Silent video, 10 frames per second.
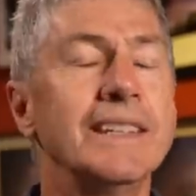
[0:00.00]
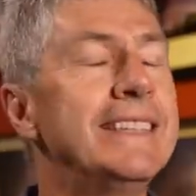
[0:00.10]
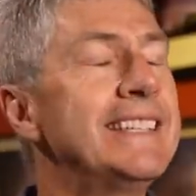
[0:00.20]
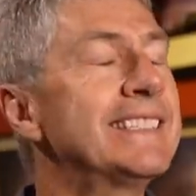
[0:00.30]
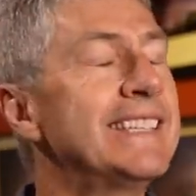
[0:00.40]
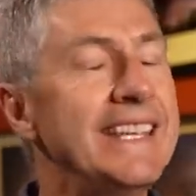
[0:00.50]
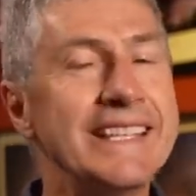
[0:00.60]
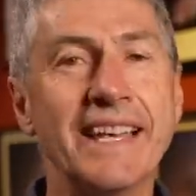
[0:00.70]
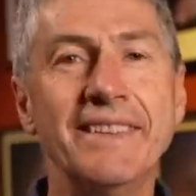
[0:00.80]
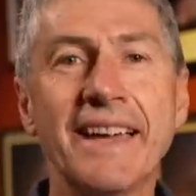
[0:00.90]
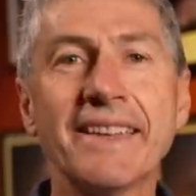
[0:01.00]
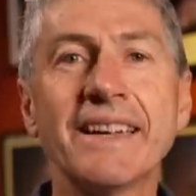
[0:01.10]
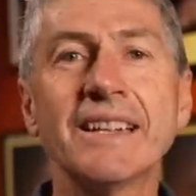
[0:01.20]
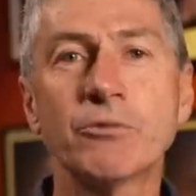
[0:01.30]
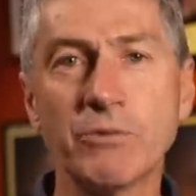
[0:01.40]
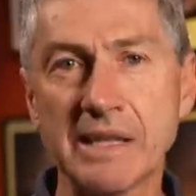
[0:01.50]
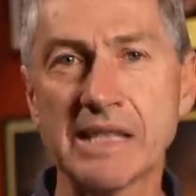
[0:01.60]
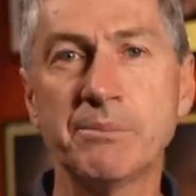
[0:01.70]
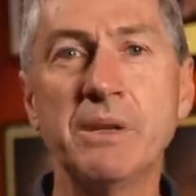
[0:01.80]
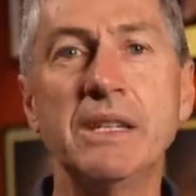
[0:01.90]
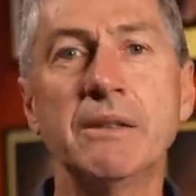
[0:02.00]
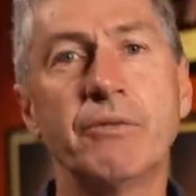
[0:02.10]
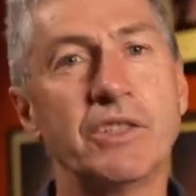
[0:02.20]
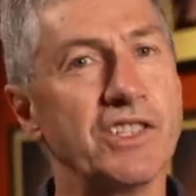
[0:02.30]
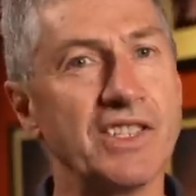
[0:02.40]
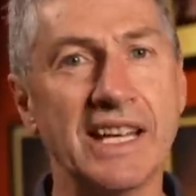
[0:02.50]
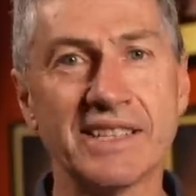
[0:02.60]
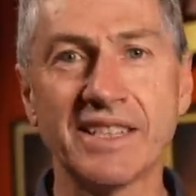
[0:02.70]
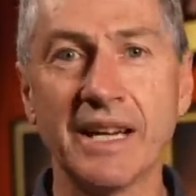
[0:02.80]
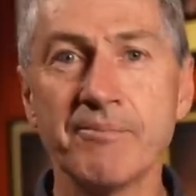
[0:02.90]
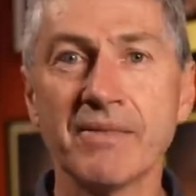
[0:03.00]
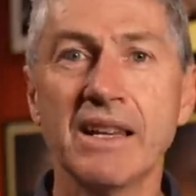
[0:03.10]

This is another recipe for disaster.